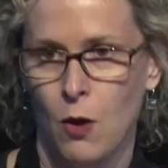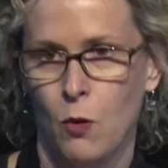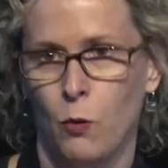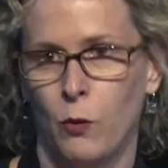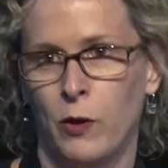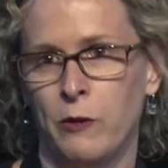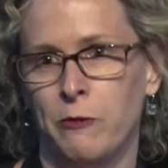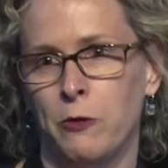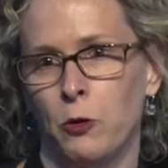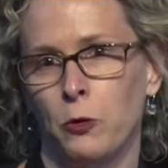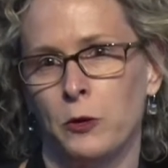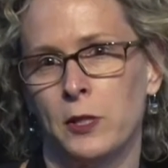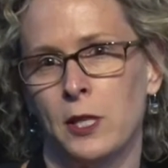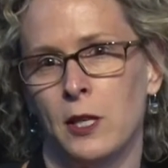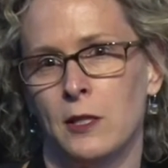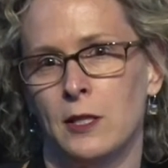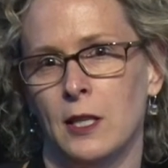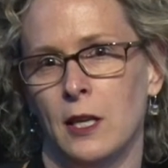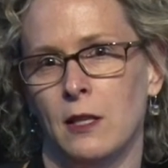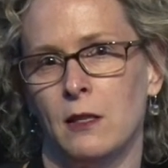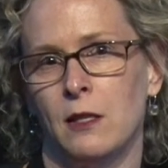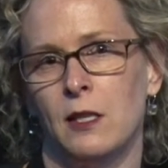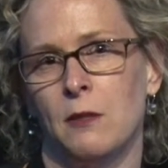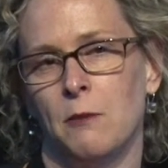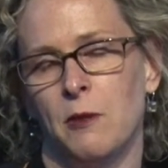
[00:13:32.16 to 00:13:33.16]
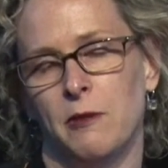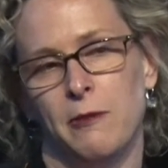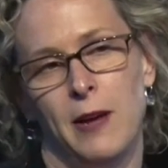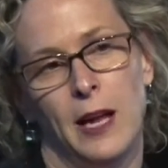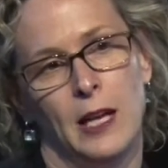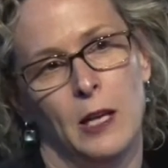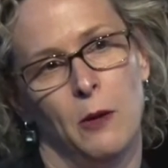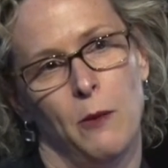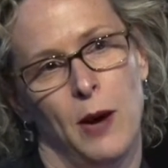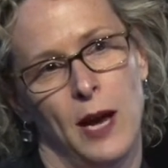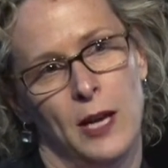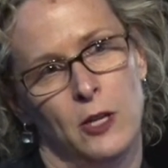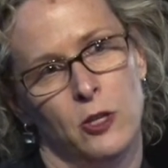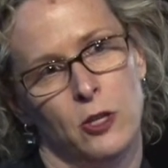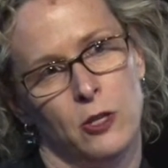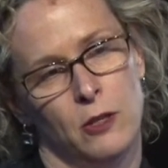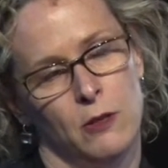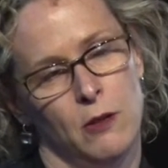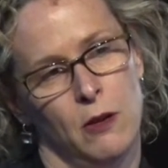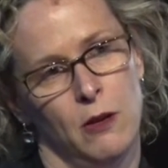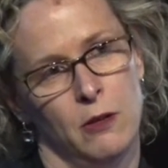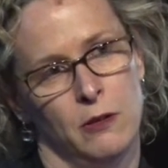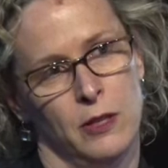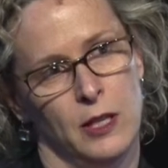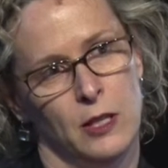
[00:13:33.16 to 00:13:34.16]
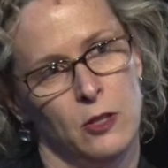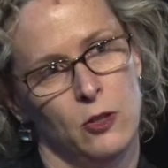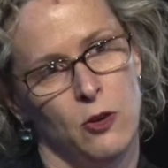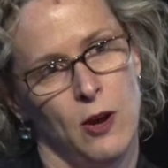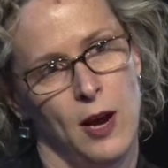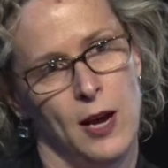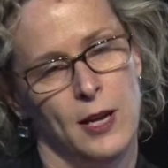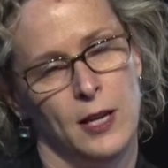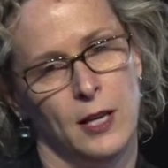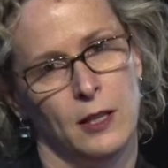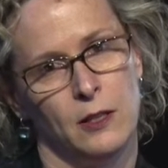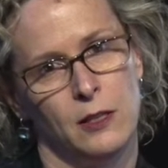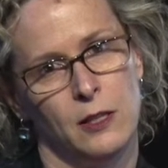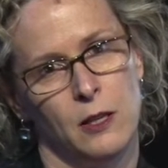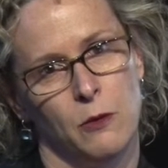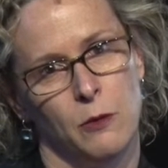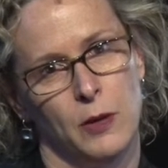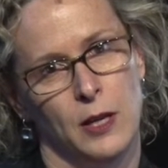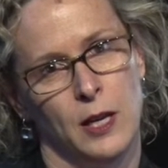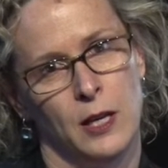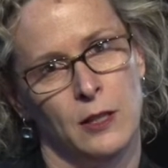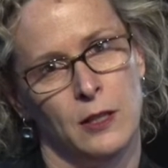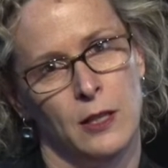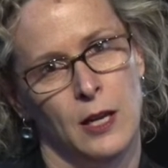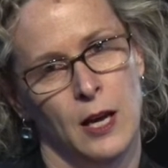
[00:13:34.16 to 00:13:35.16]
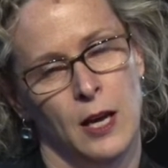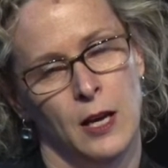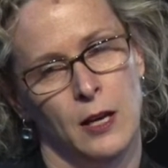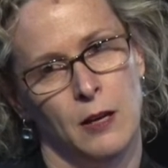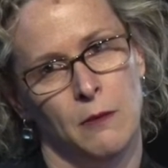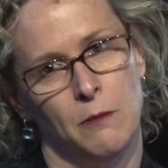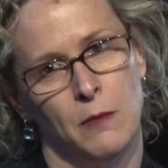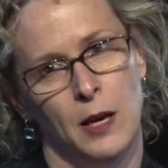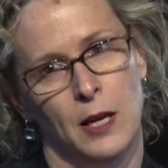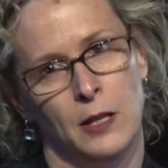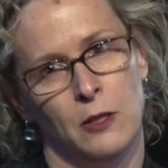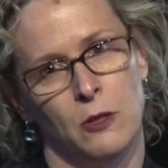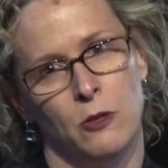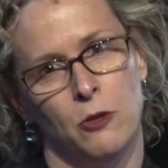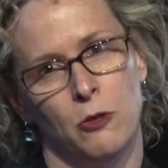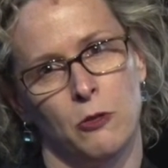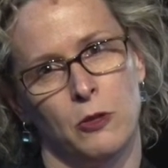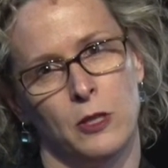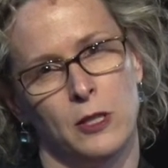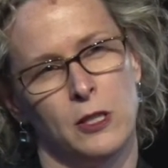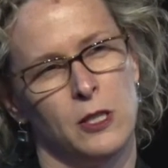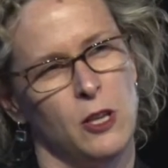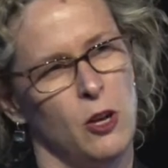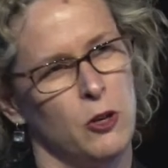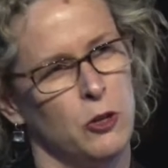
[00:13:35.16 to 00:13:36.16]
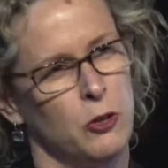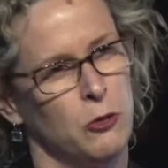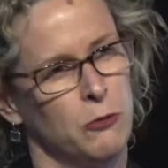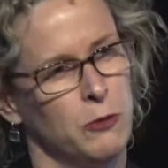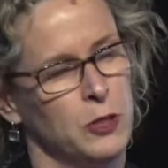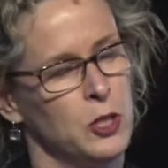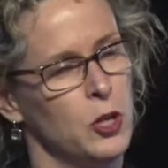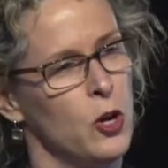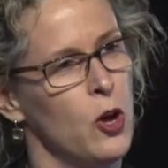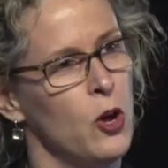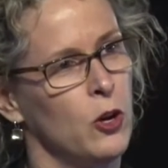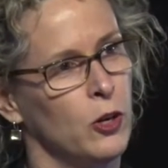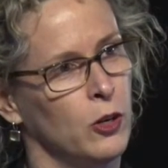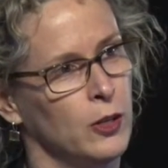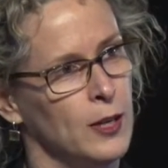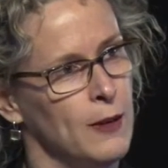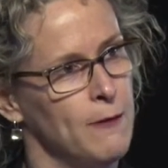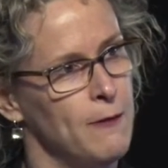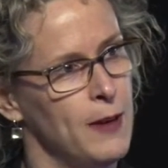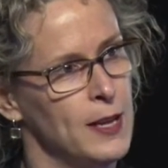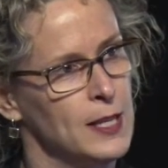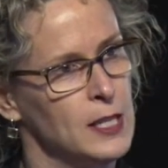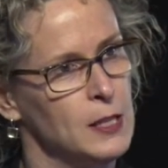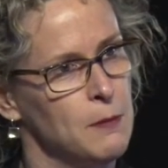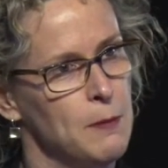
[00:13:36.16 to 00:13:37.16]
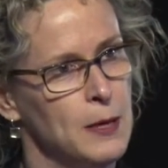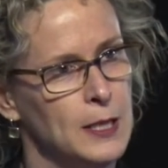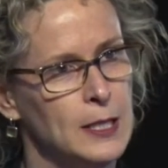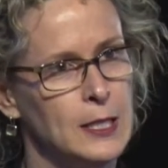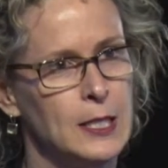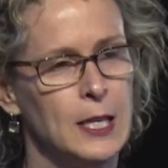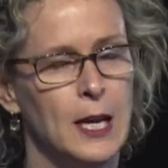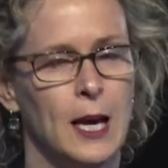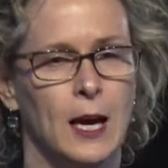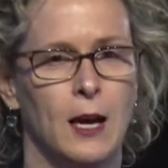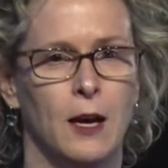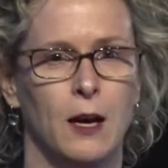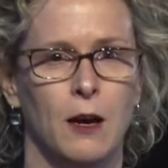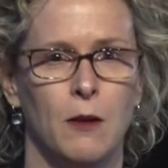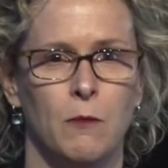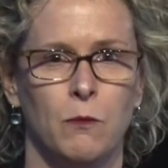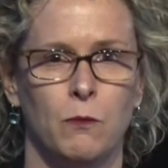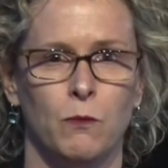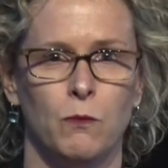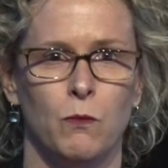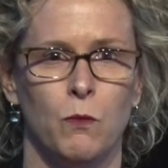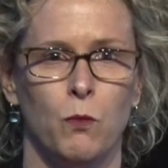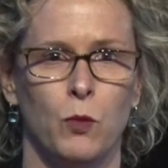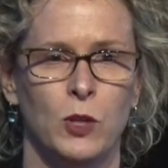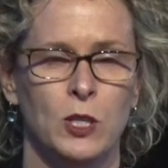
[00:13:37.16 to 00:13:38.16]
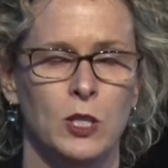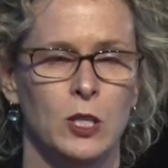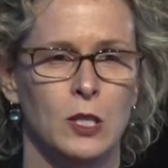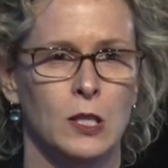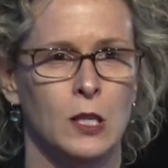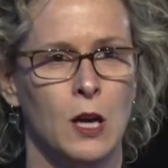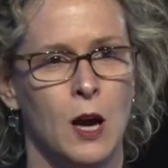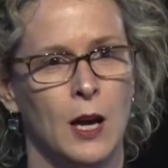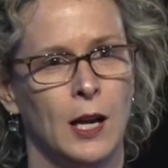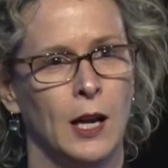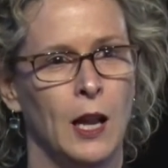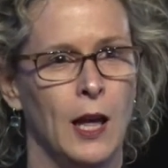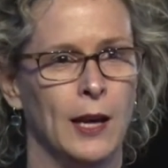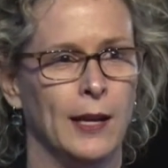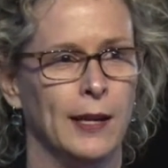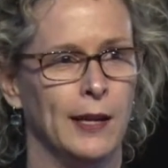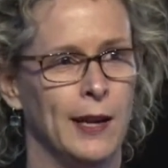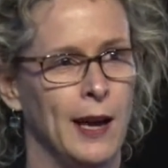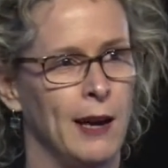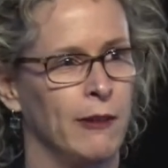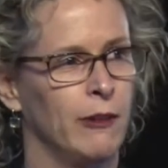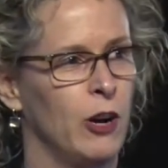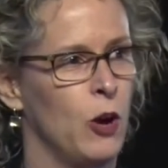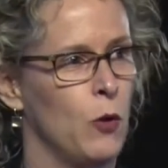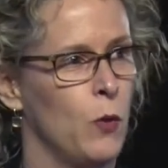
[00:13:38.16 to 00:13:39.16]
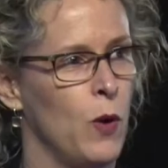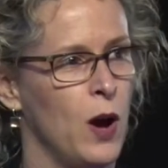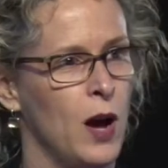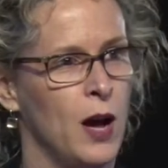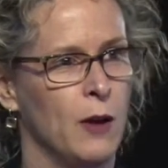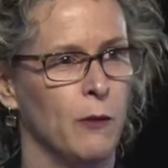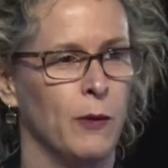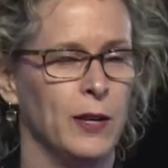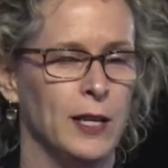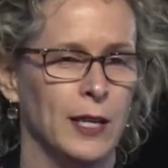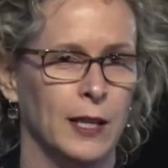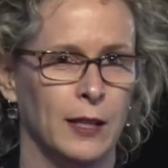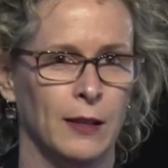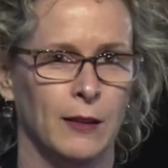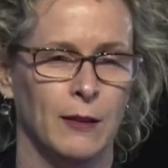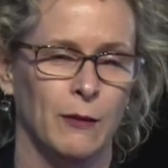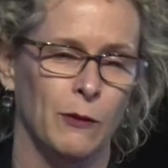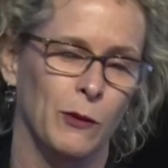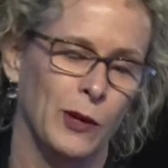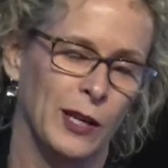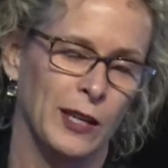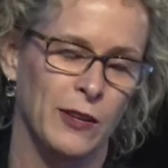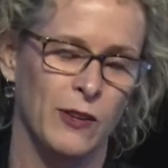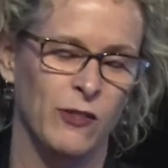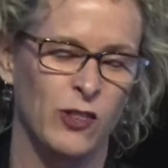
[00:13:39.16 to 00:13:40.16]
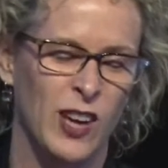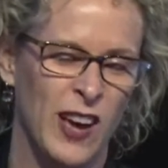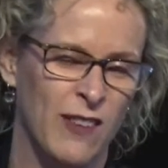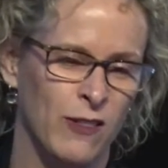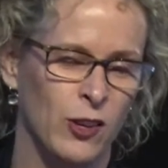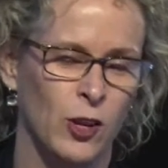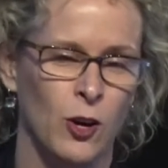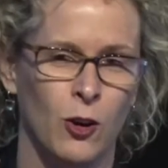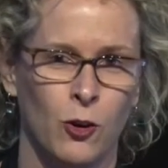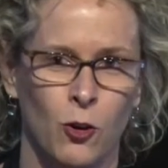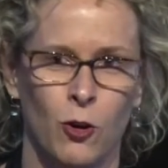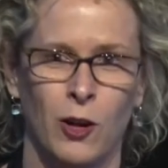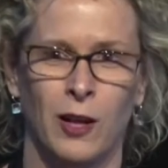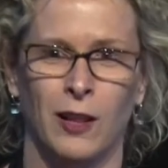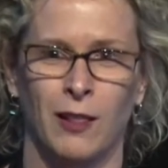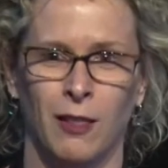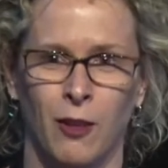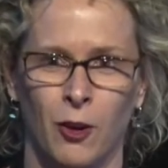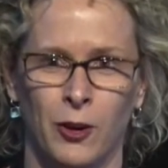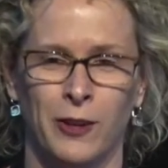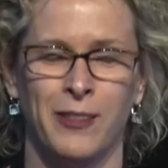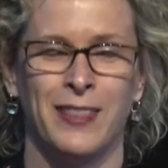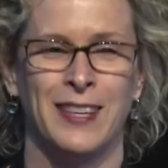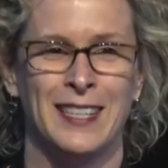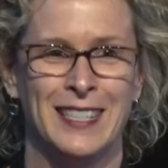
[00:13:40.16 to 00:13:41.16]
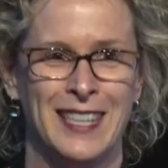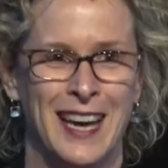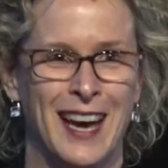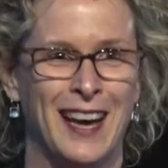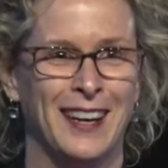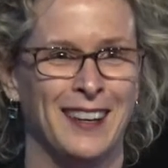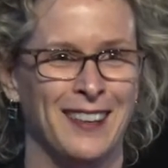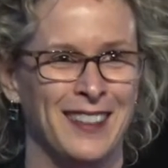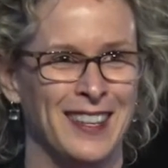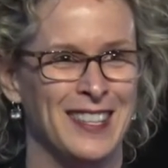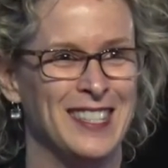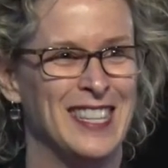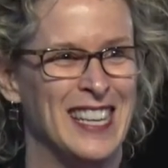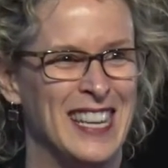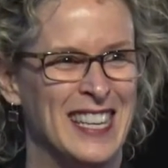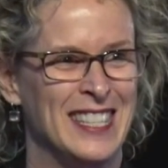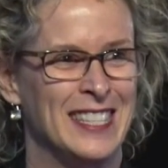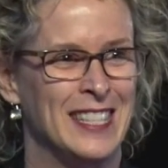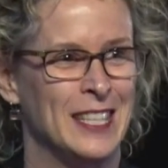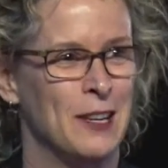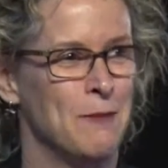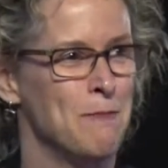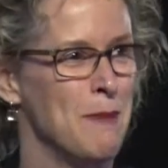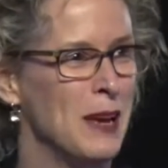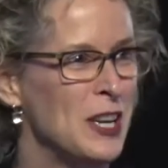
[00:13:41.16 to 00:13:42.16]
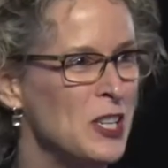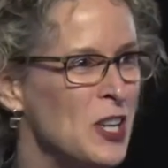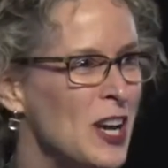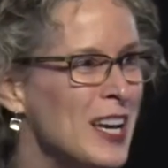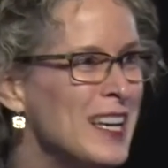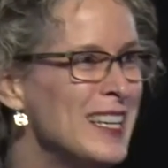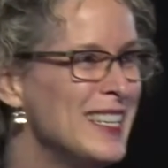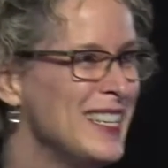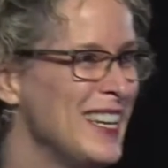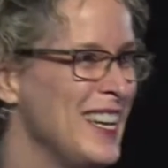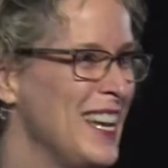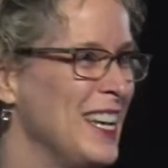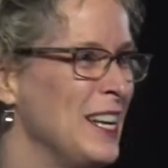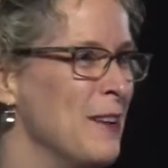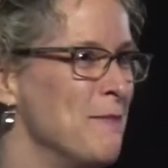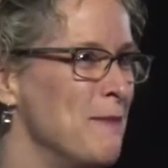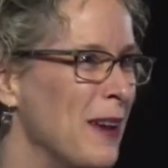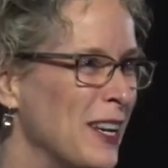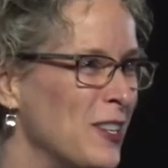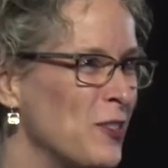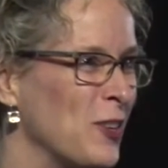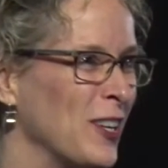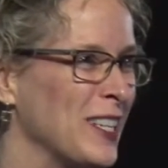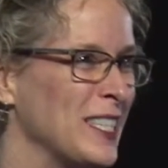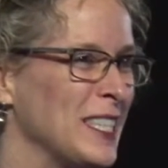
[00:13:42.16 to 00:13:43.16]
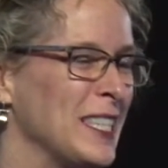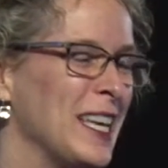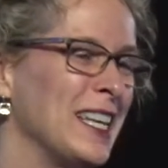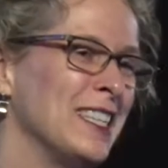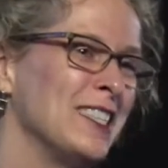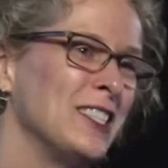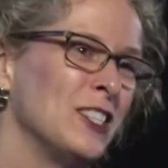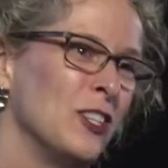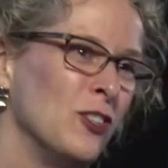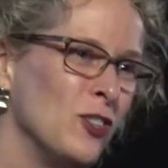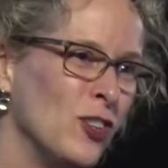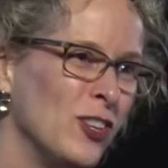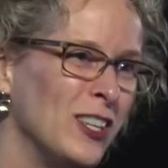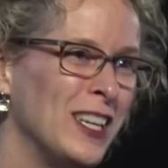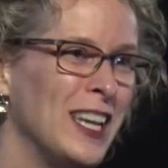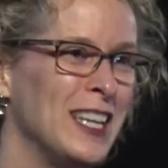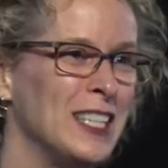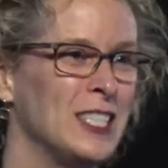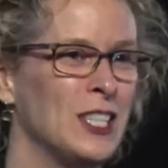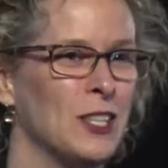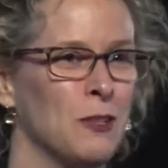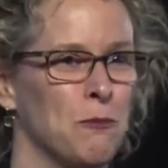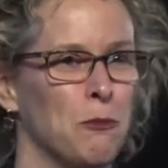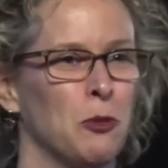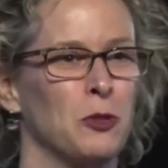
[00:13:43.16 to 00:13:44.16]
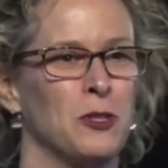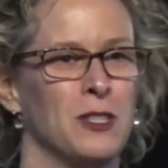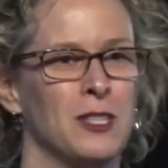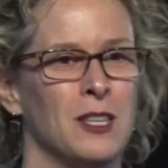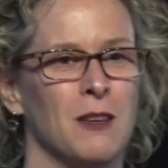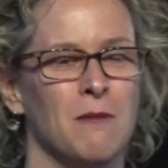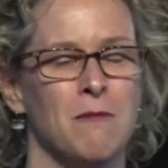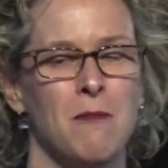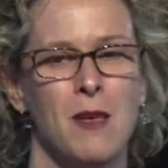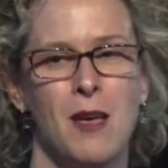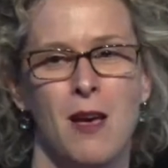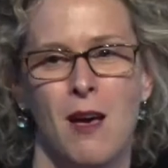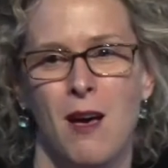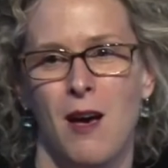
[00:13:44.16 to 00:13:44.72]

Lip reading: We've also done some evaluation on this training, so we undertook a social return on investment, which is kind of like an ROI when you haven't got a lot of the data that's easy to measure in a metric sense, and you need to put some